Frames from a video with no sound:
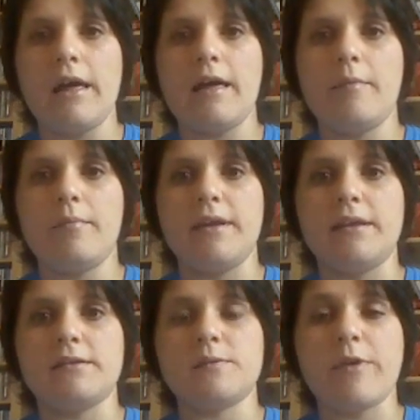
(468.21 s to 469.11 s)
it
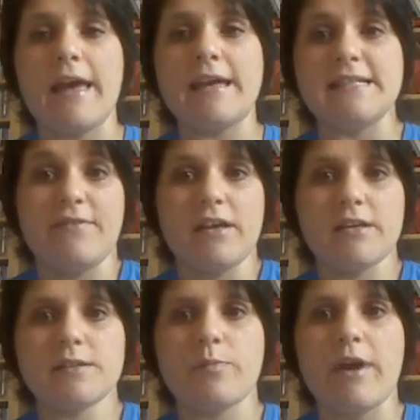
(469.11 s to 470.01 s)
had spread, if it
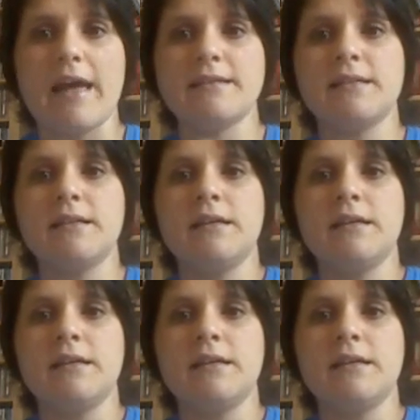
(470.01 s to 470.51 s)
had spread.